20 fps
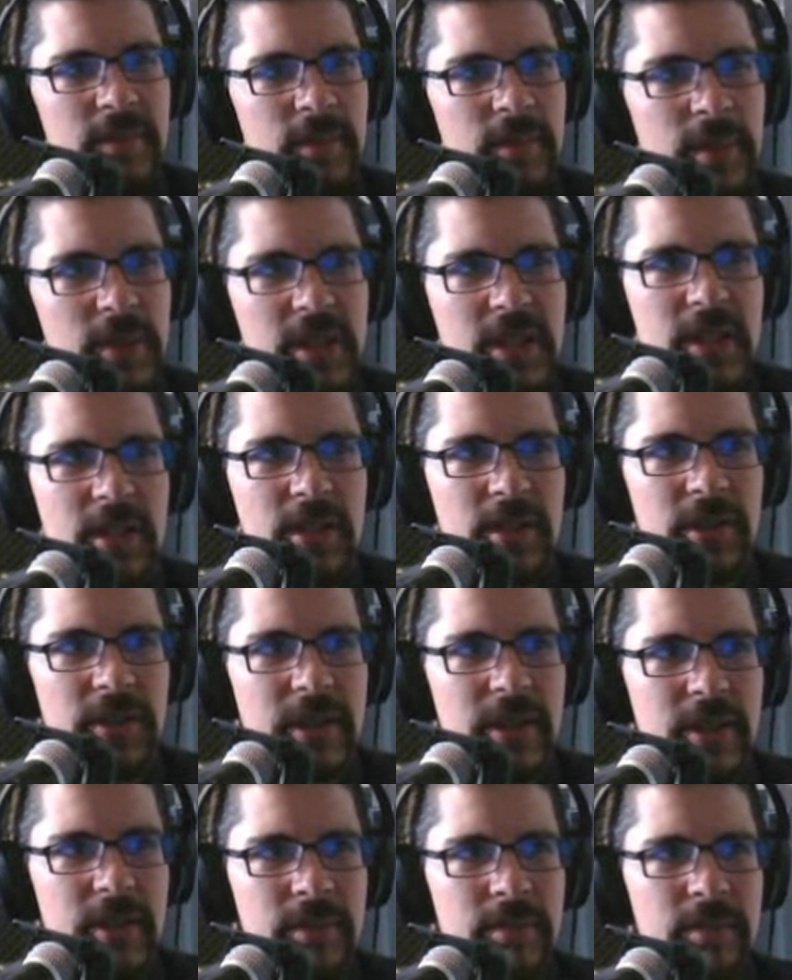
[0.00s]

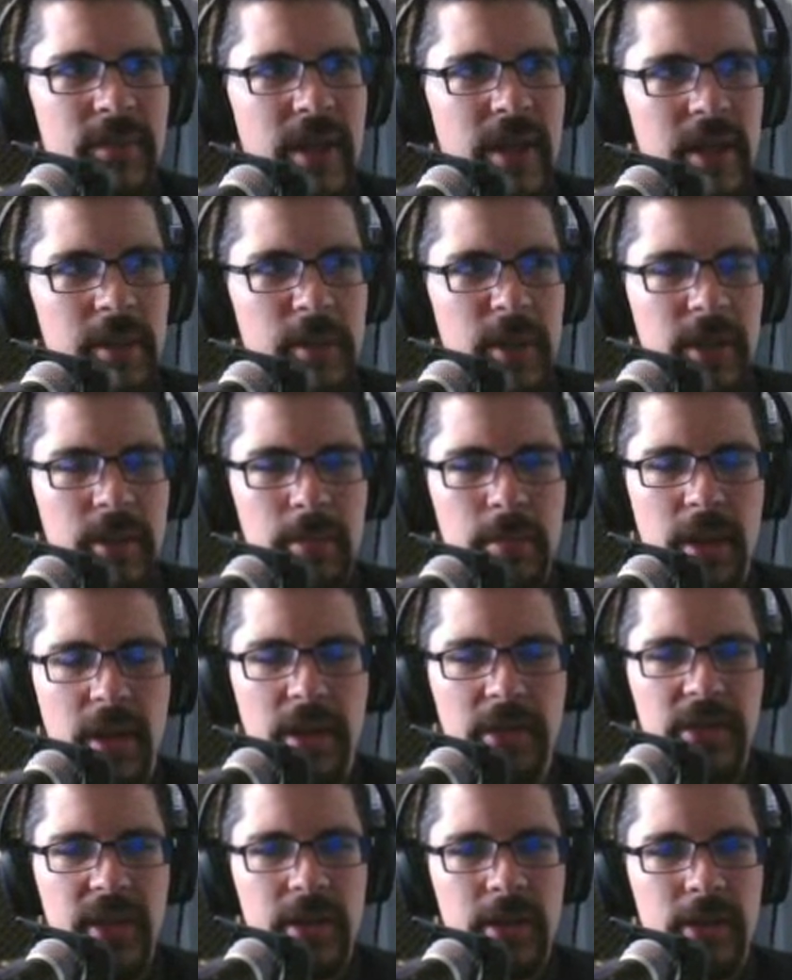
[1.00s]
particularly among
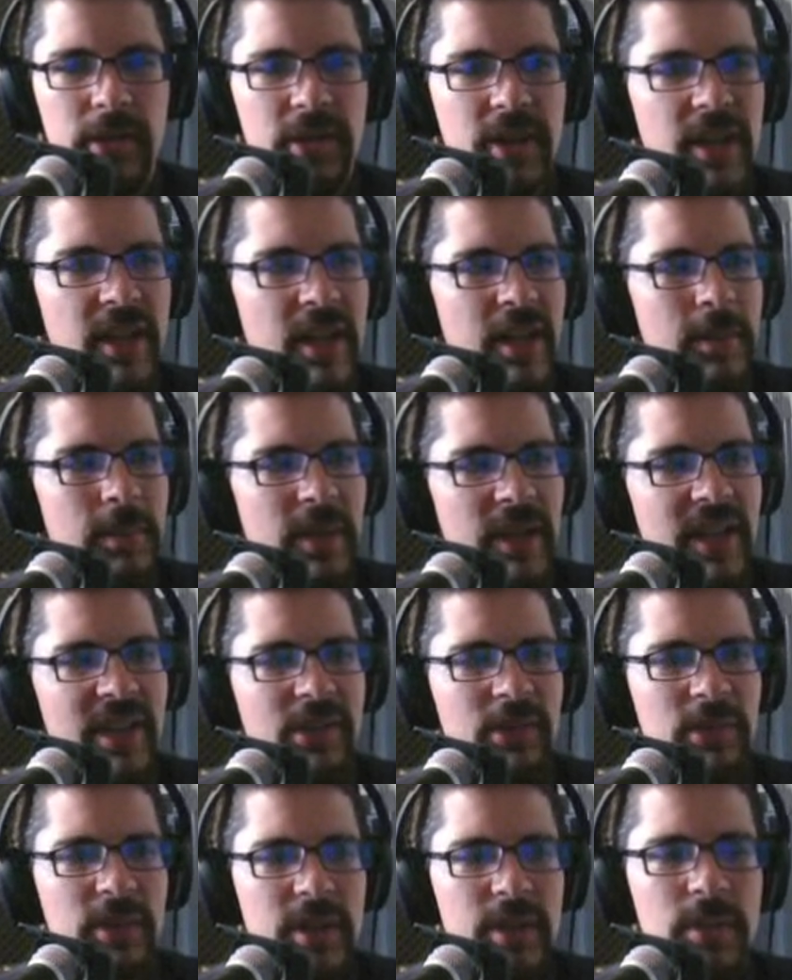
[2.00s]
Paul's letters. But
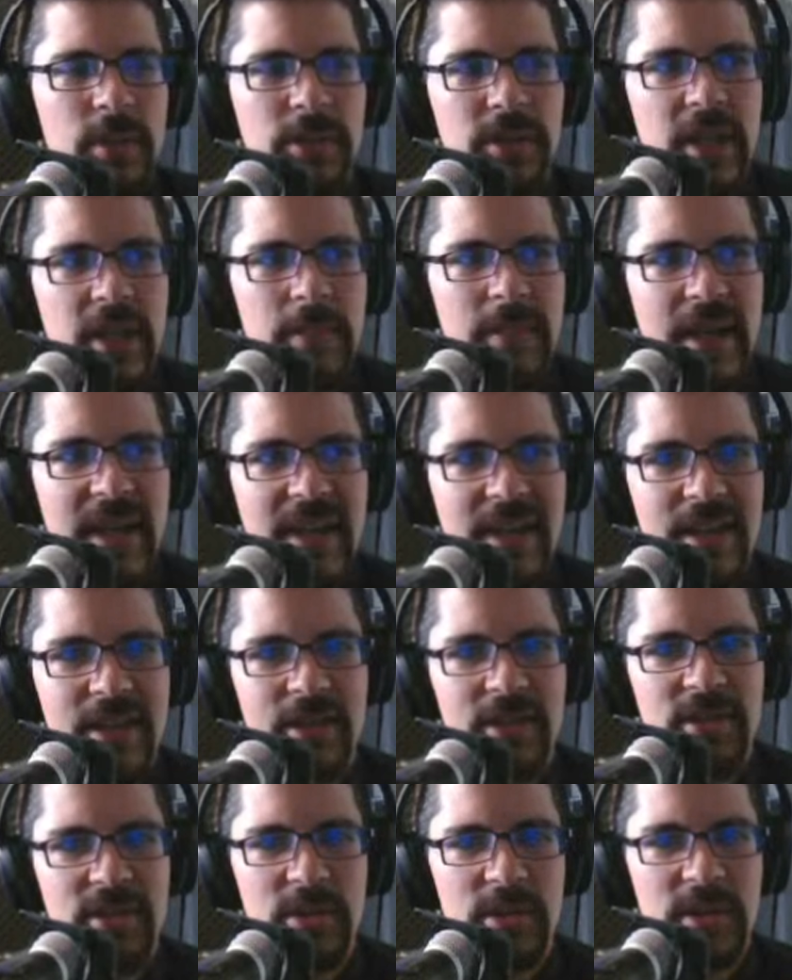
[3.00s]
it's really cool to get back
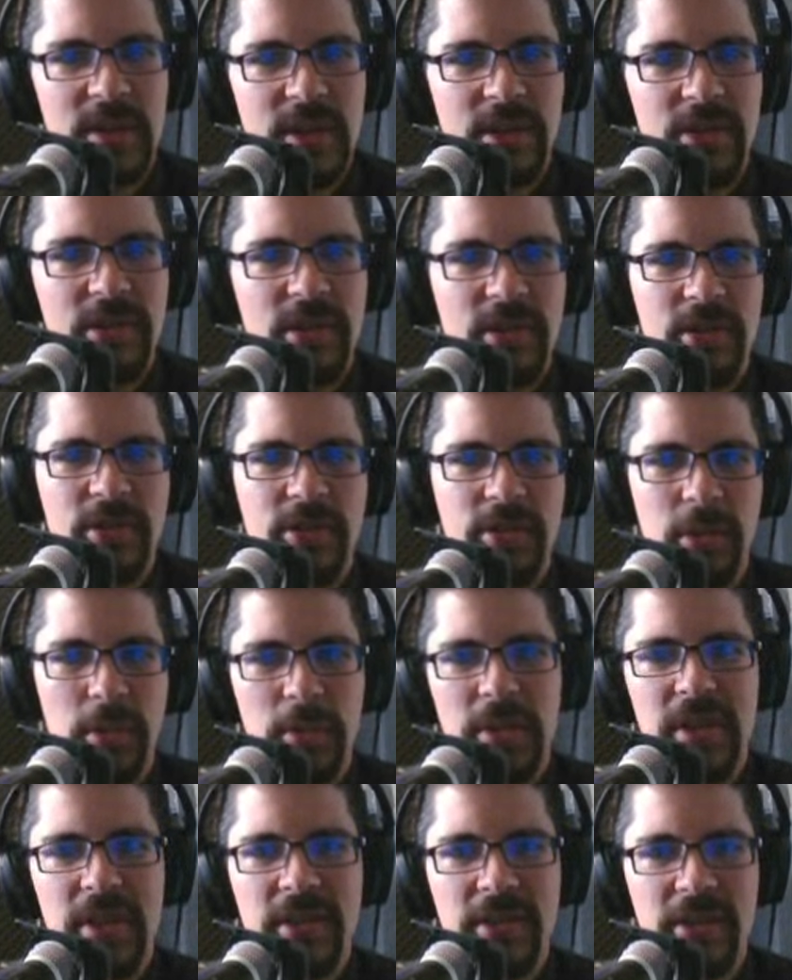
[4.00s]
into these
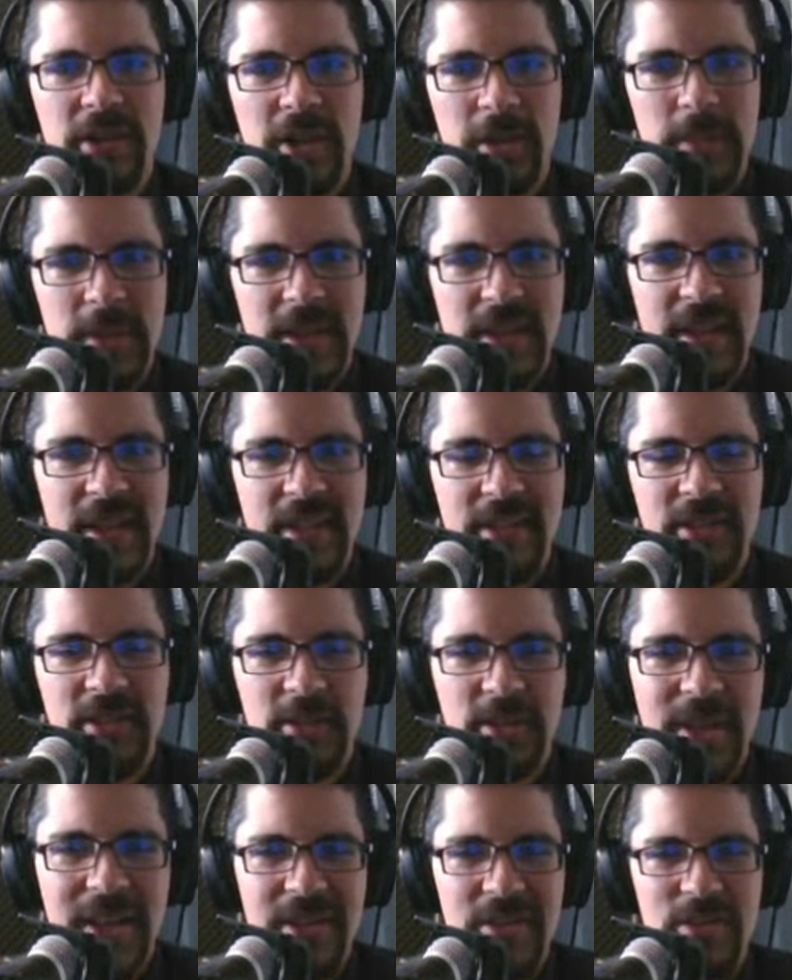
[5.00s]
stories here because
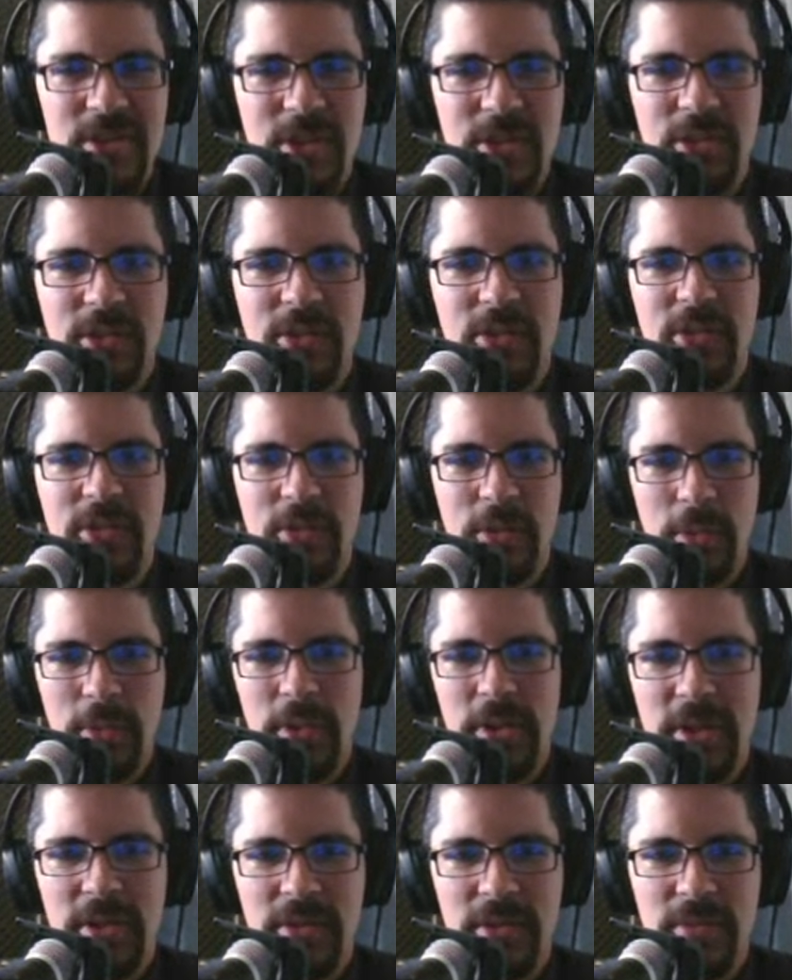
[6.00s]
they're not just
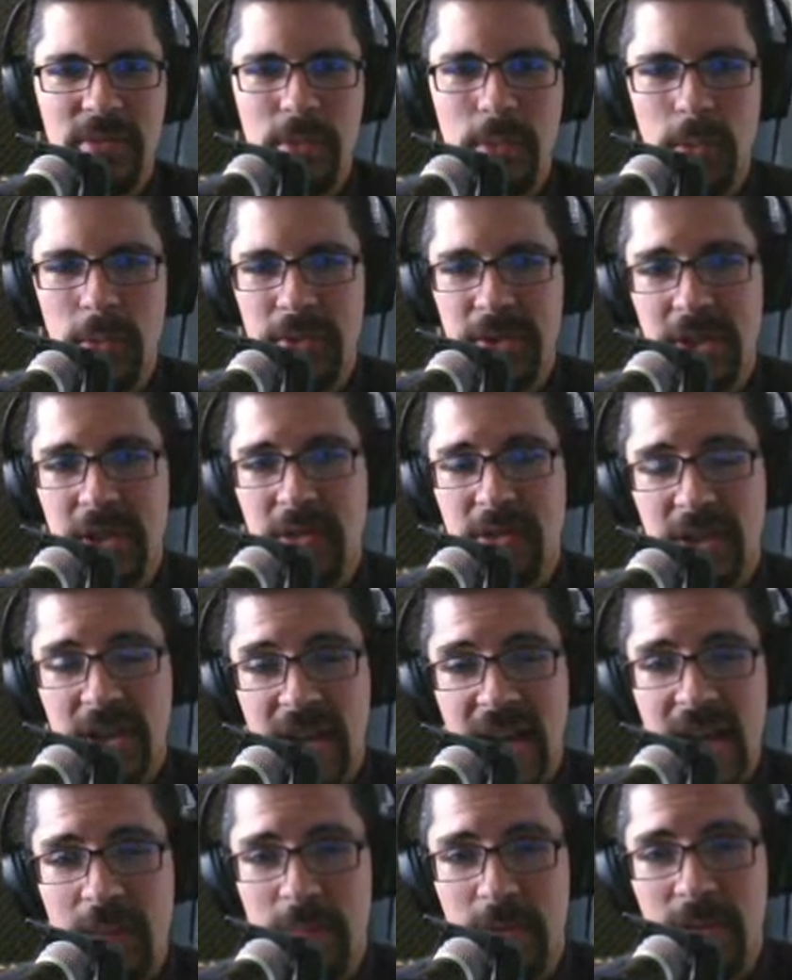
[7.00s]
stories of cool things that
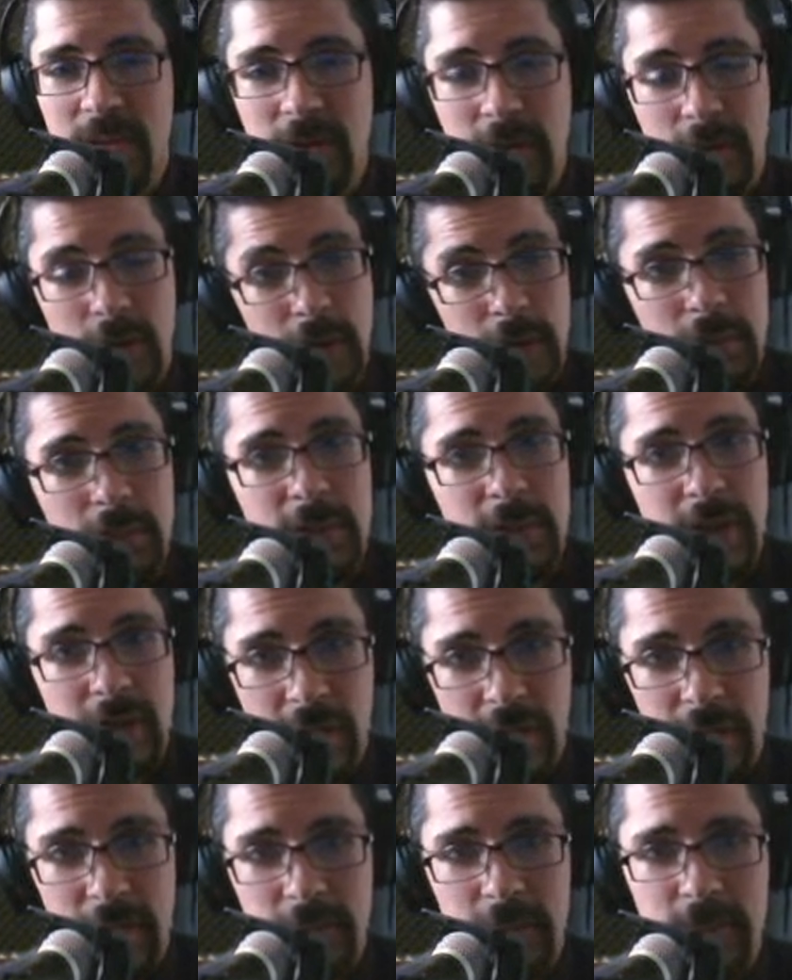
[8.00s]
happened, though they
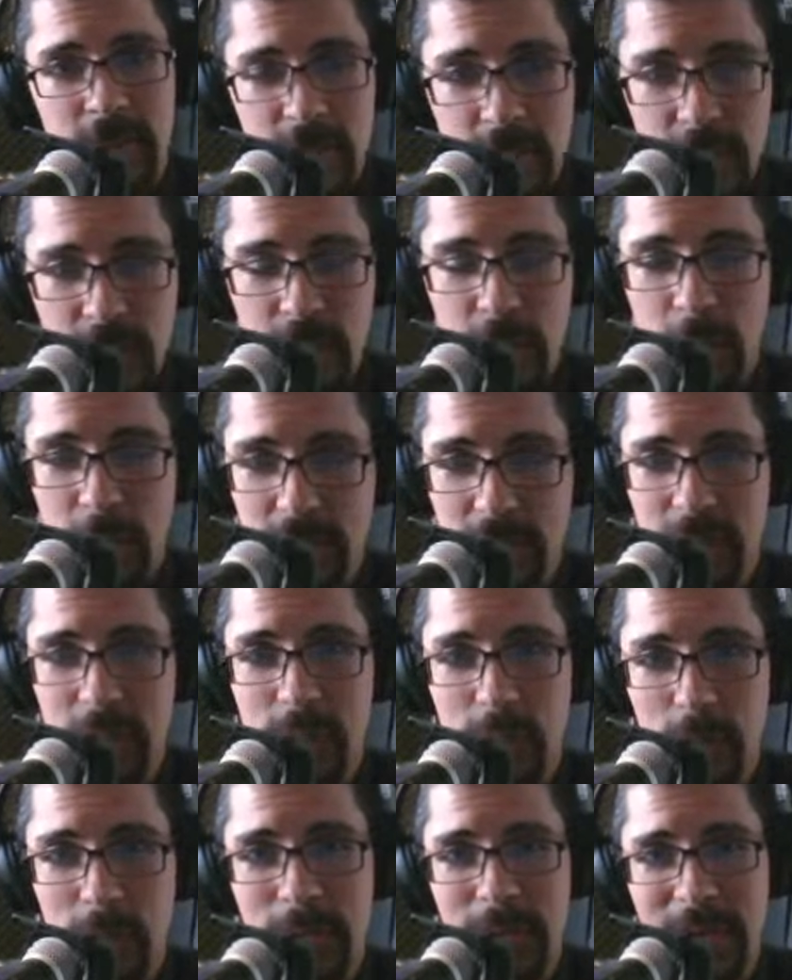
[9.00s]
are stories of
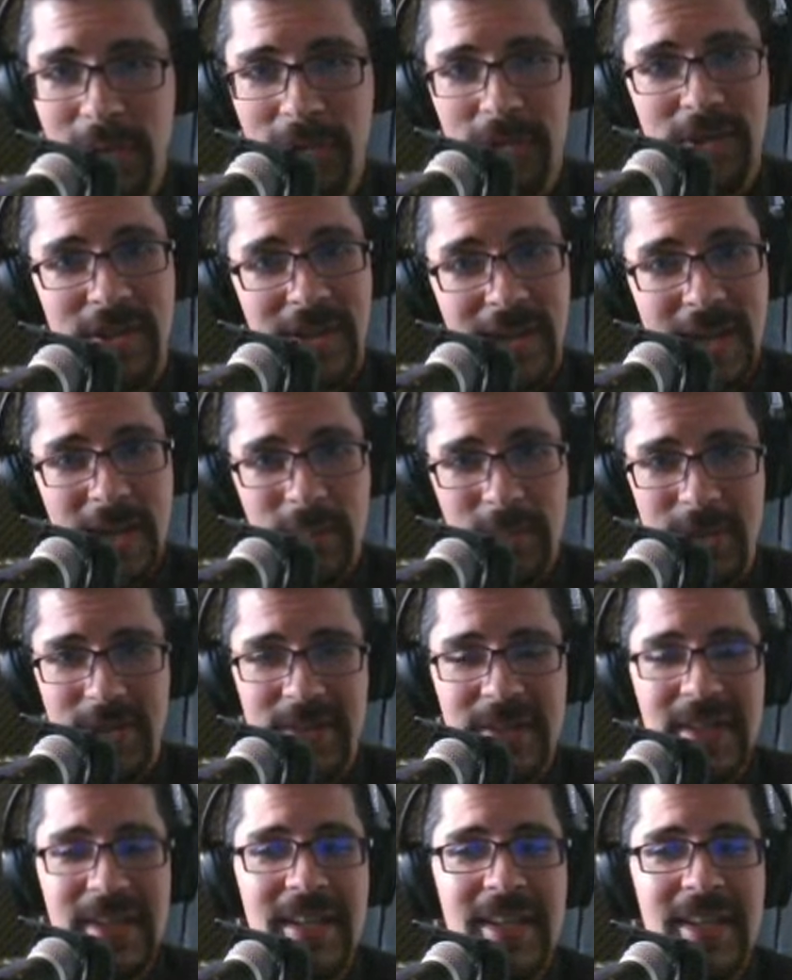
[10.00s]
cool things that happened.